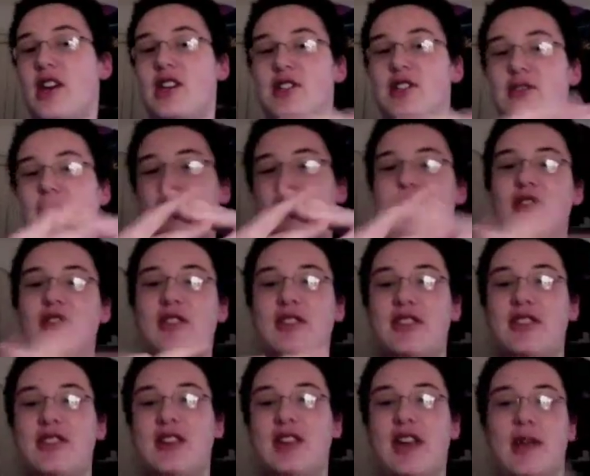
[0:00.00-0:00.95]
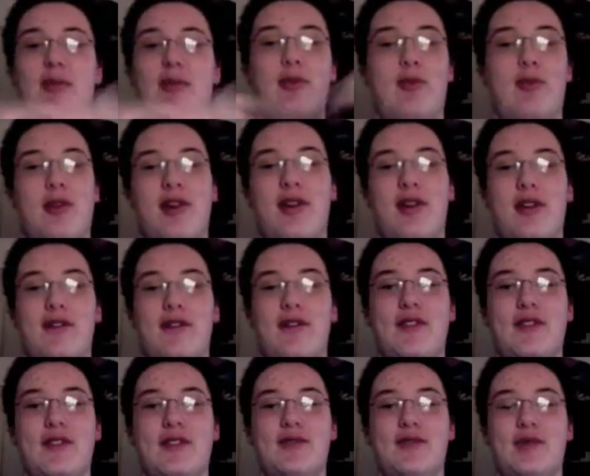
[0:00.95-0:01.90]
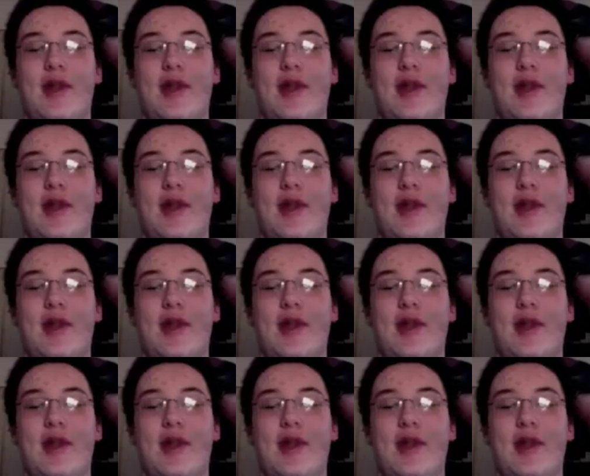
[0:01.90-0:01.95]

So as you can see, I'm in my office,